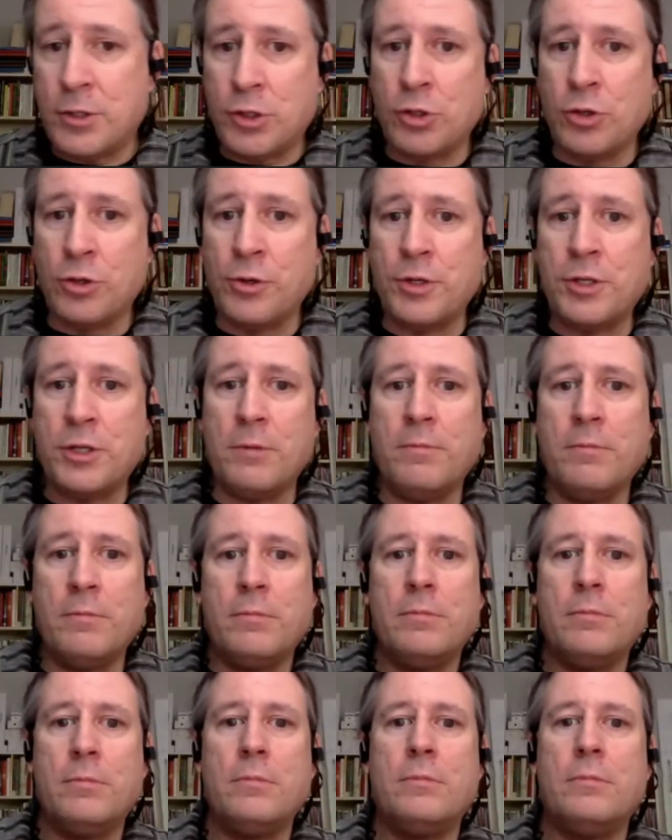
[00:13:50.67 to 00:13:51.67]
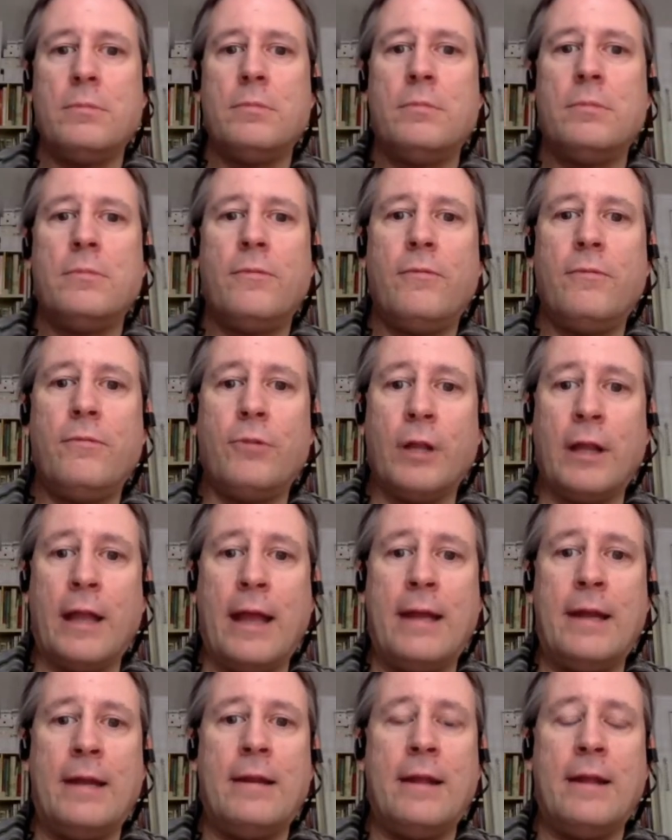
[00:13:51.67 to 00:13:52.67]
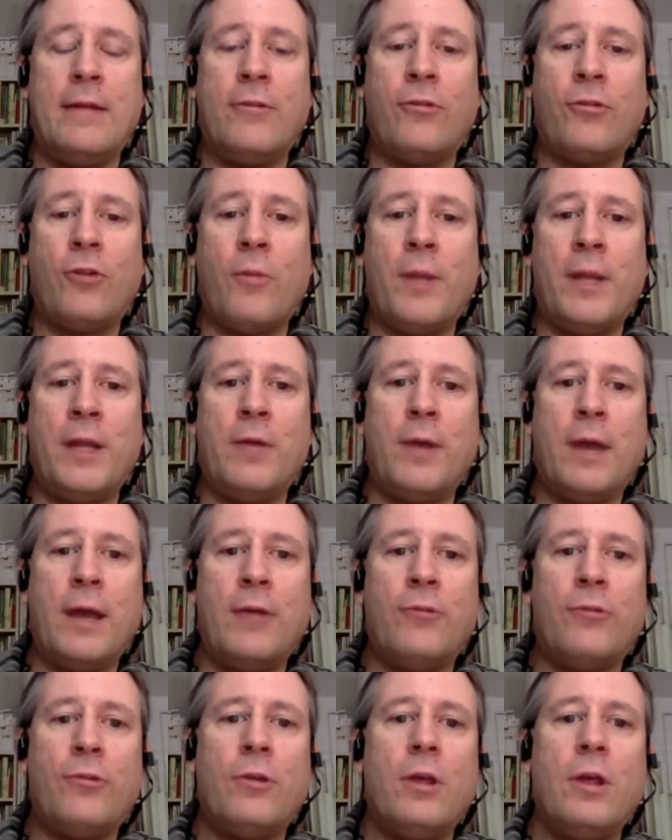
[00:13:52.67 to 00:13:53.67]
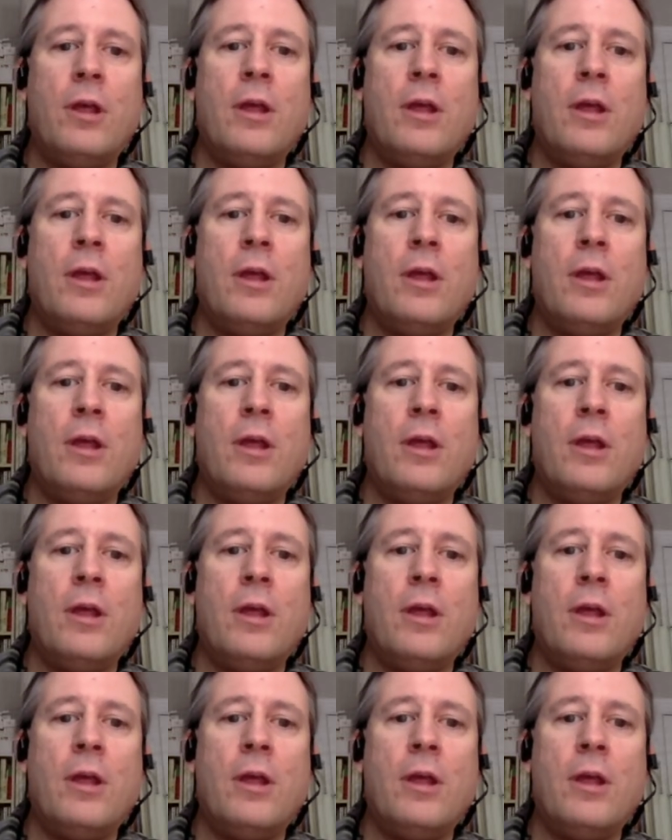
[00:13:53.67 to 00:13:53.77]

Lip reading: tourism related in so many ways.